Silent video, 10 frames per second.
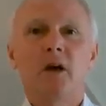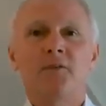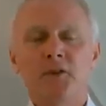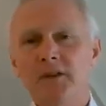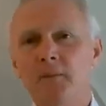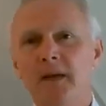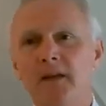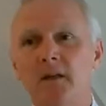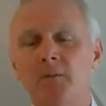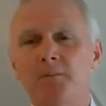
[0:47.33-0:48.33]

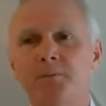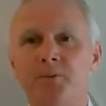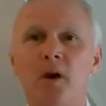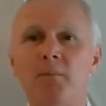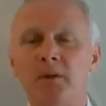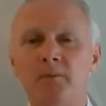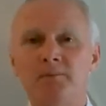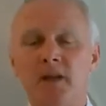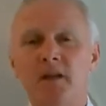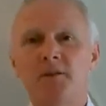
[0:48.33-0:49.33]
problem
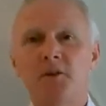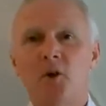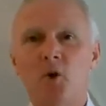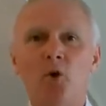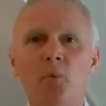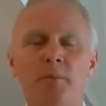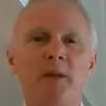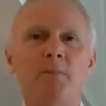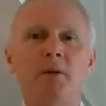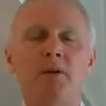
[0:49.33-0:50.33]
that all
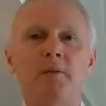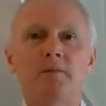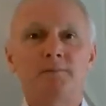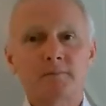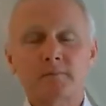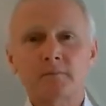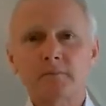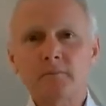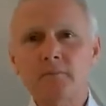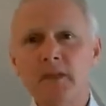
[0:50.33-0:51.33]
people
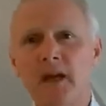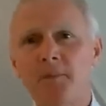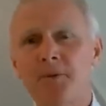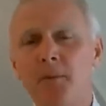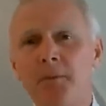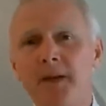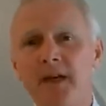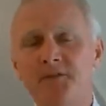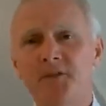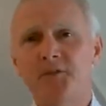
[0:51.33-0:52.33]
probably
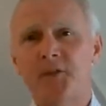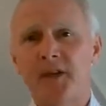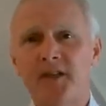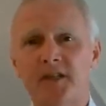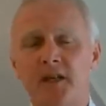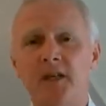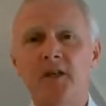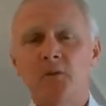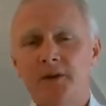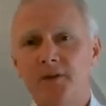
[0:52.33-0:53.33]
have to face
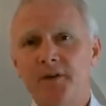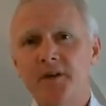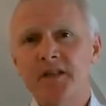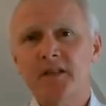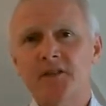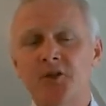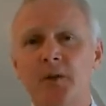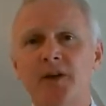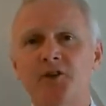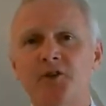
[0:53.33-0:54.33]
when they're in a
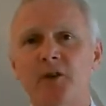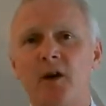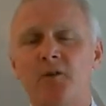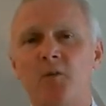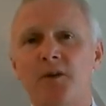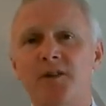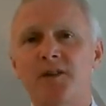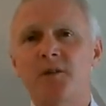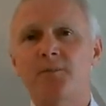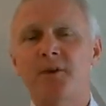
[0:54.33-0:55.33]
situation of
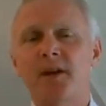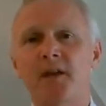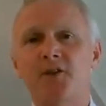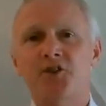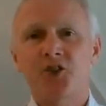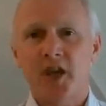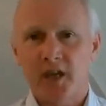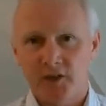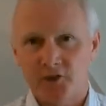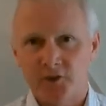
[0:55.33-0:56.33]
wanting to bring
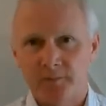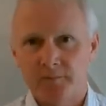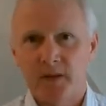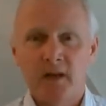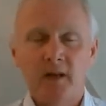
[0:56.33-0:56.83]
change.